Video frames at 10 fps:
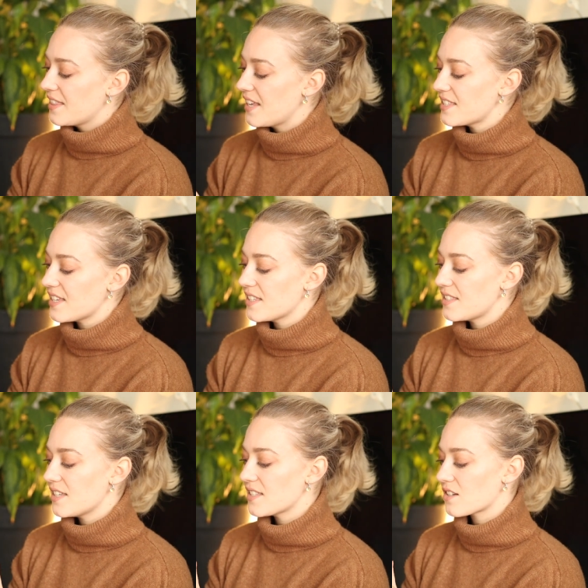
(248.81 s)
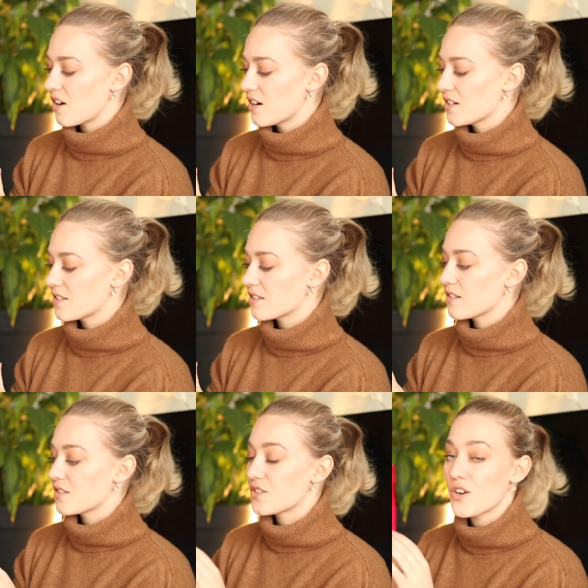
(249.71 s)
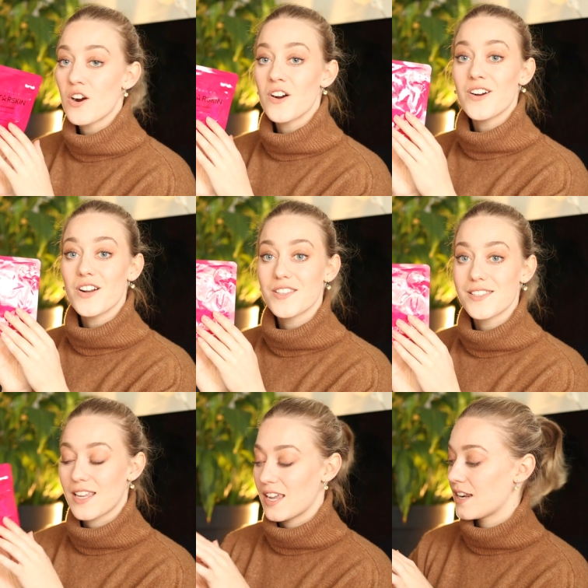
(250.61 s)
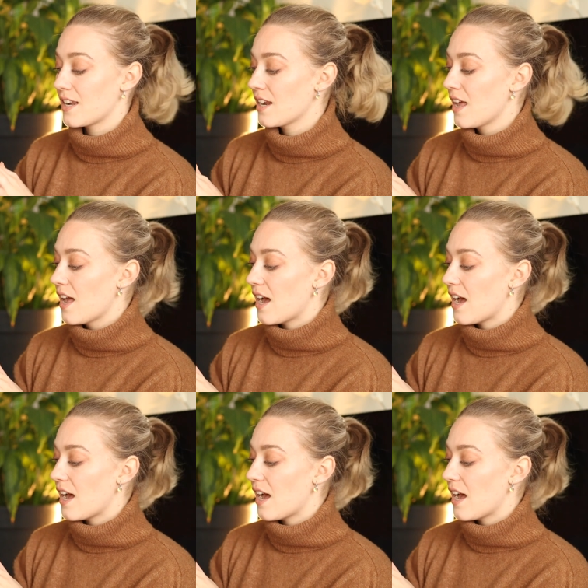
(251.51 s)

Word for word: This is the Scar Star Skin